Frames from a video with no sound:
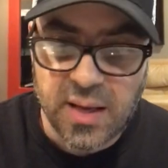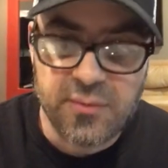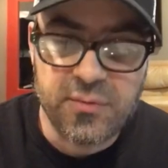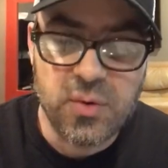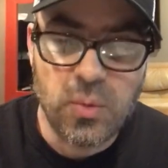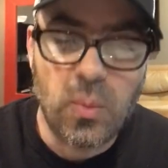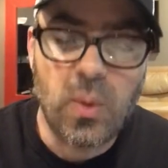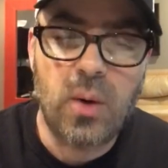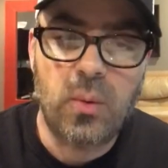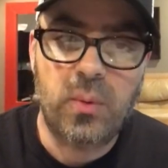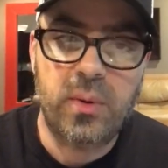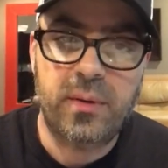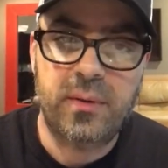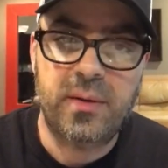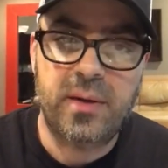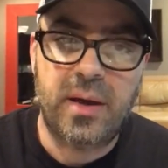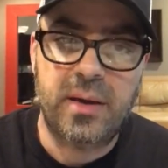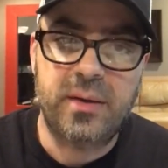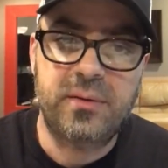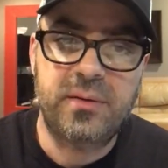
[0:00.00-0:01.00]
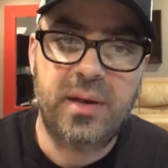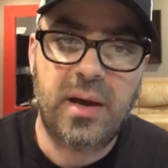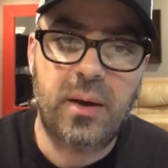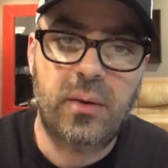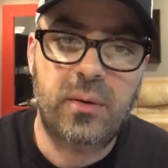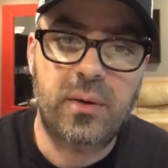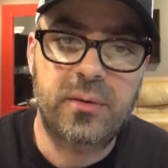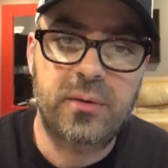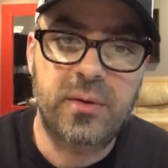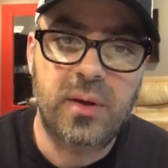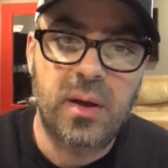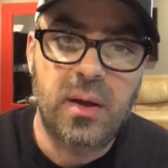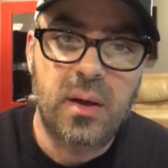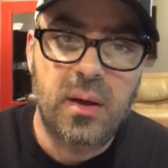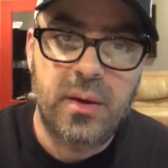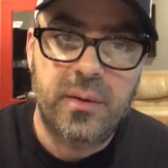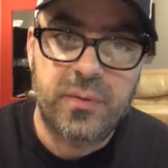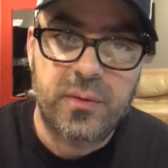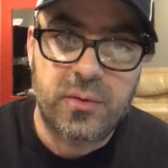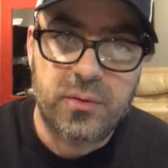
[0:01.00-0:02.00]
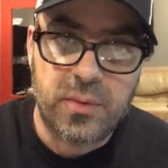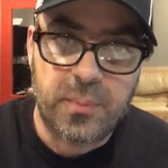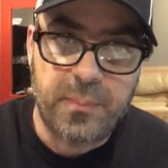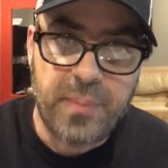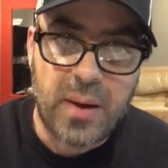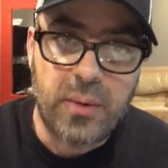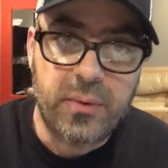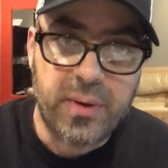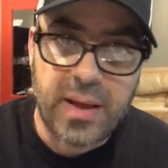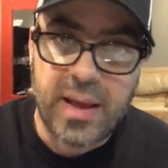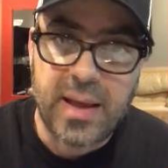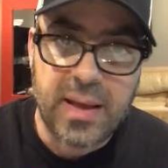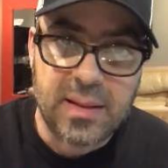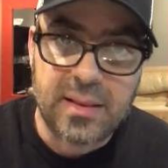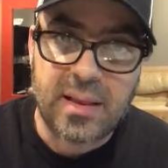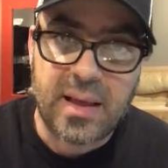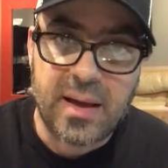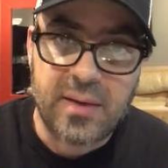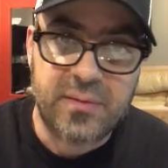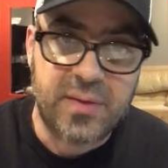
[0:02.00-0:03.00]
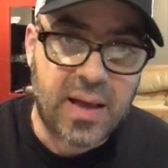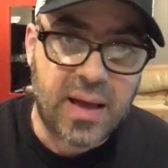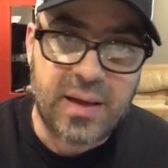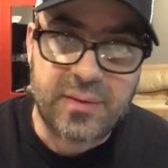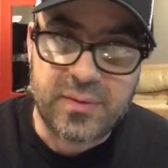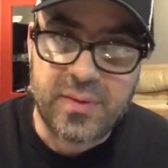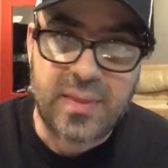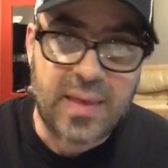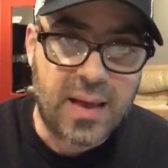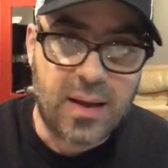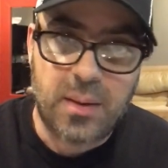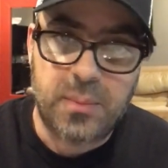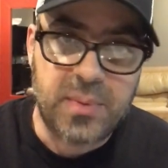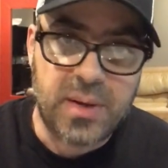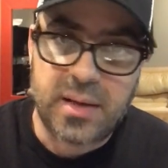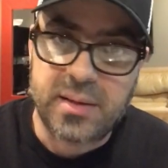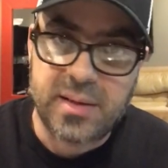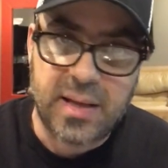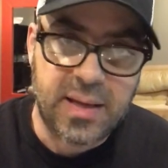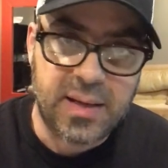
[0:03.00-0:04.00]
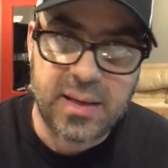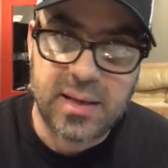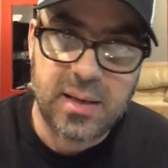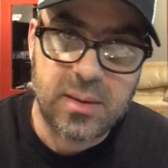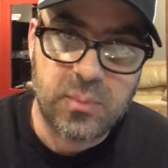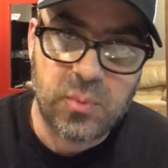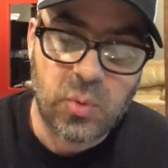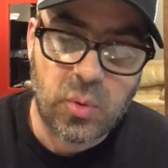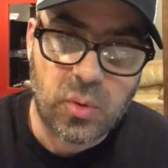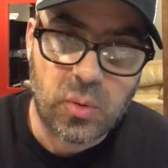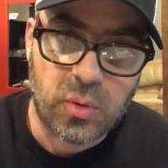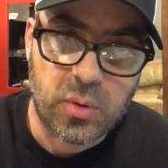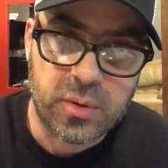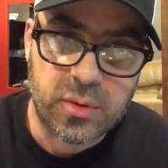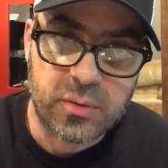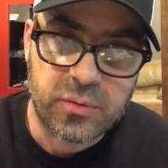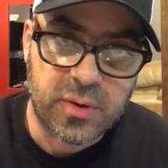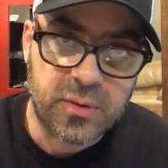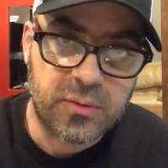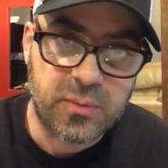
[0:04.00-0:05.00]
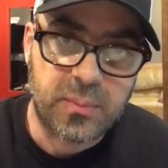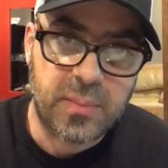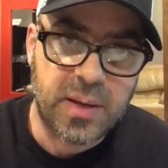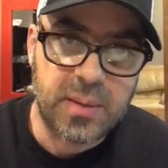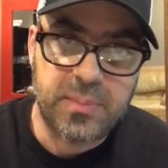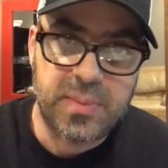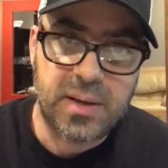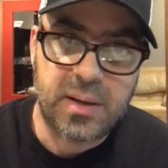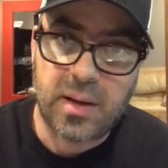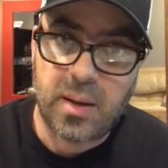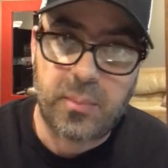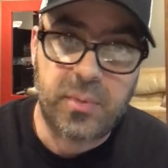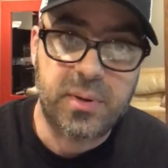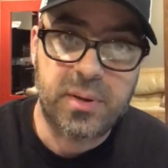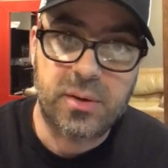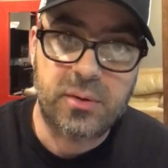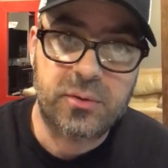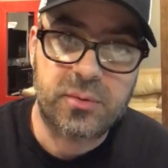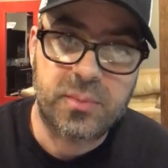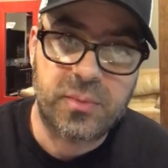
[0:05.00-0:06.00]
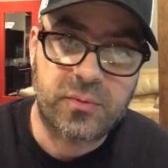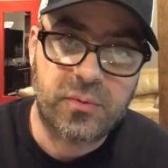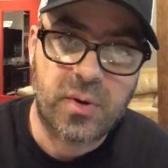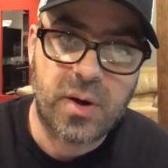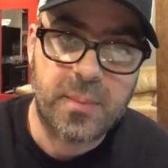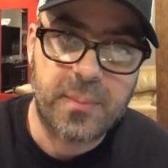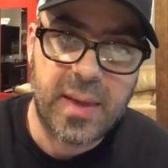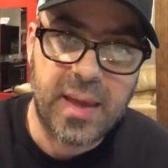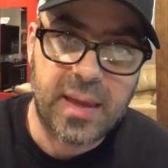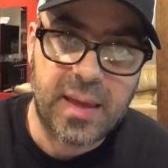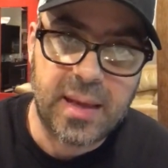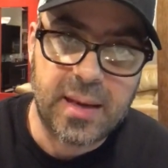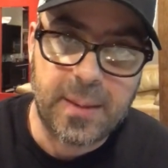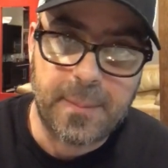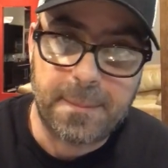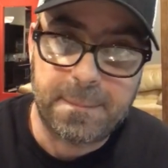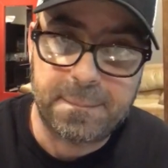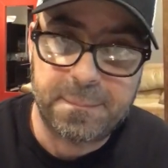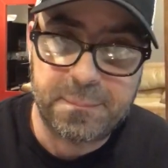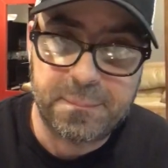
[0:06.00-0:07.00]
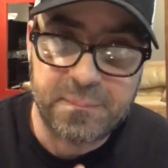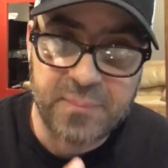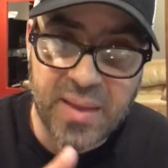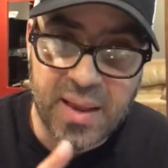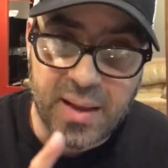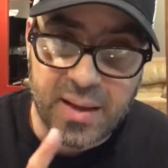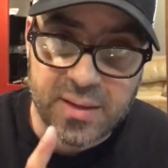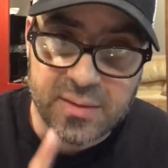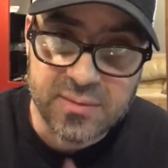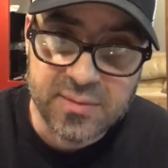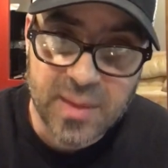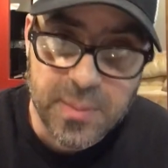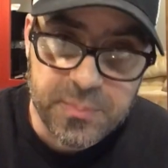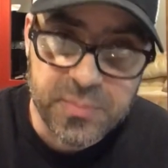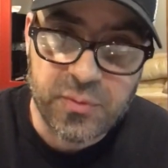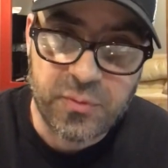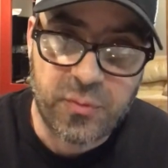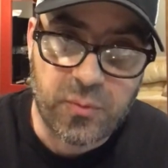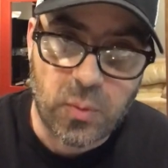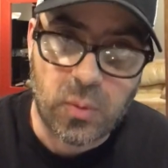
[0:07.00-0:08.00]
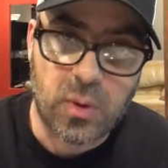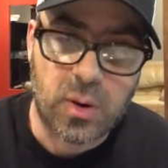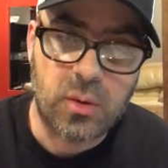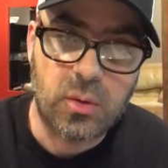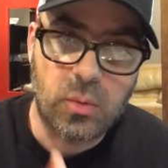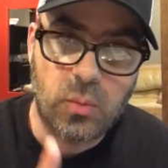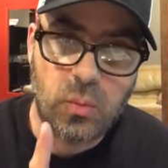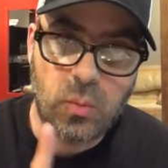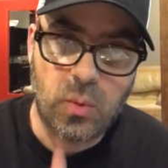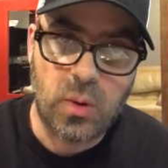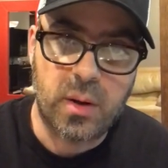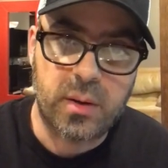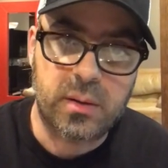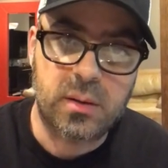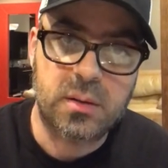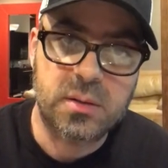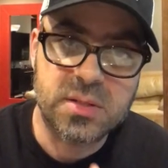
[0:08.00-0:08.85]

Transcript: If you want one of the dice towers, there's about 8 left. After that, I'm not taking any more orders, because it might be a couple years before I make any, except for one.